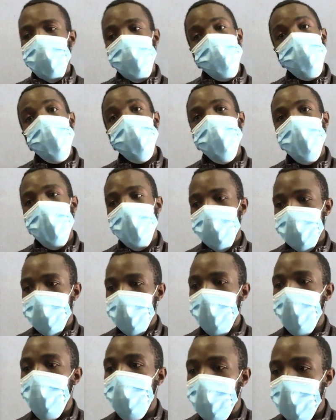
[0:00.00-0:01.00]
they've got a
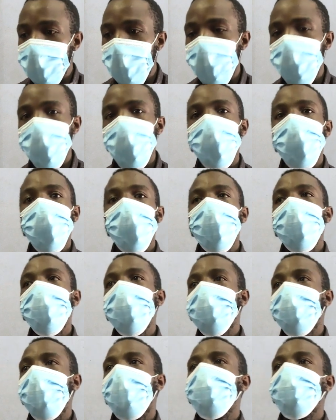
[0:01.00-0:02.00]
bigger role when
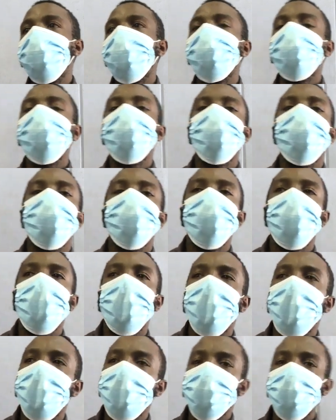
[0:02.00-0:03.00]
it comes to
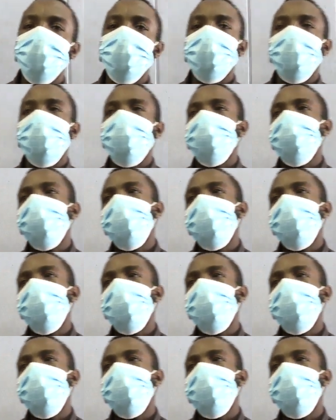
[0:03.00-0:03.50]
my elections are